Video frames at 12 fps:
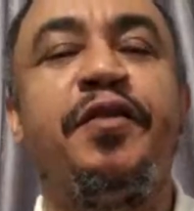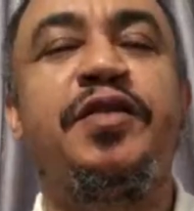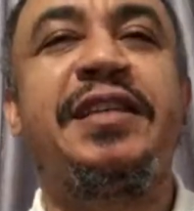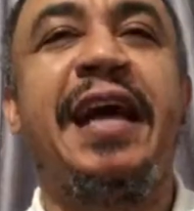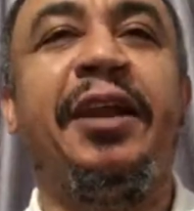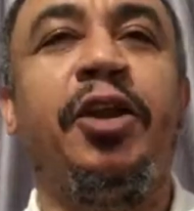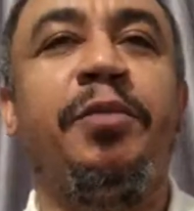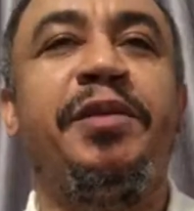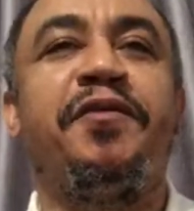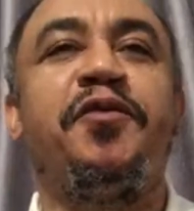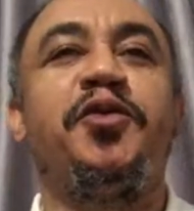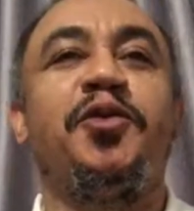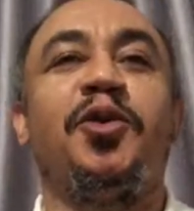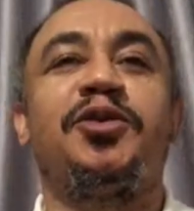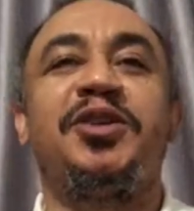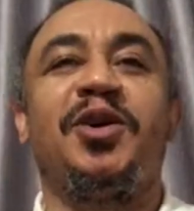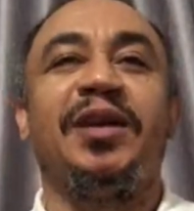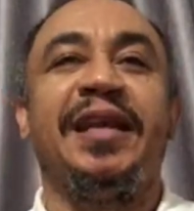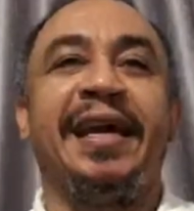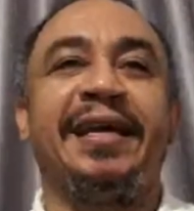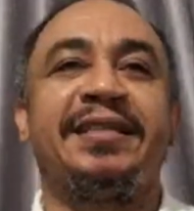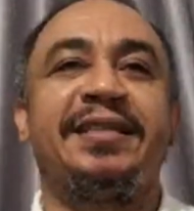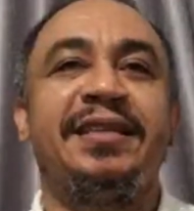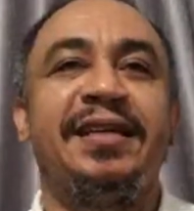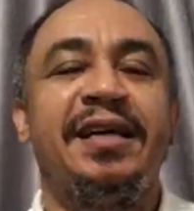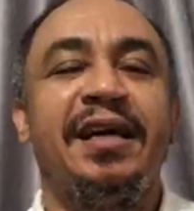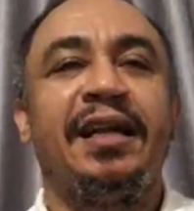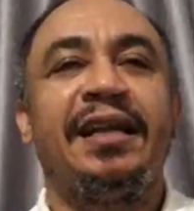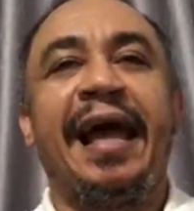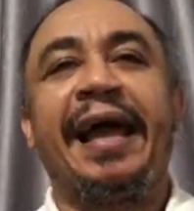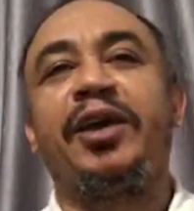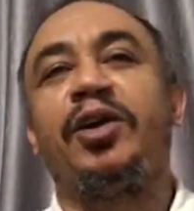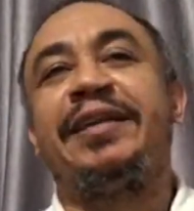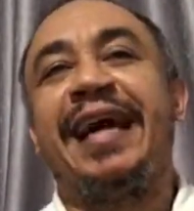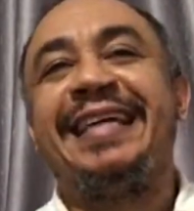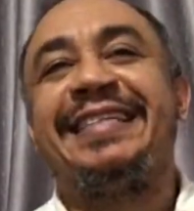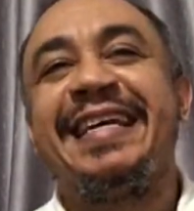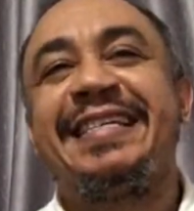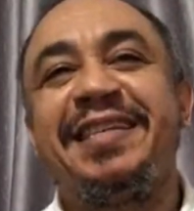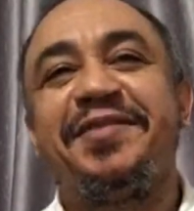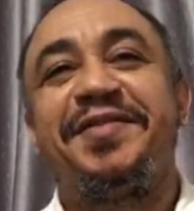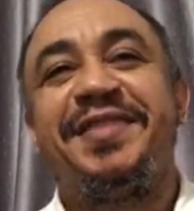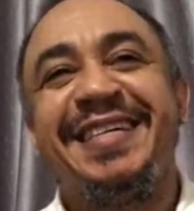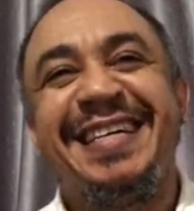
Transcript: you stand up, the food will go to your legs, like your digestive.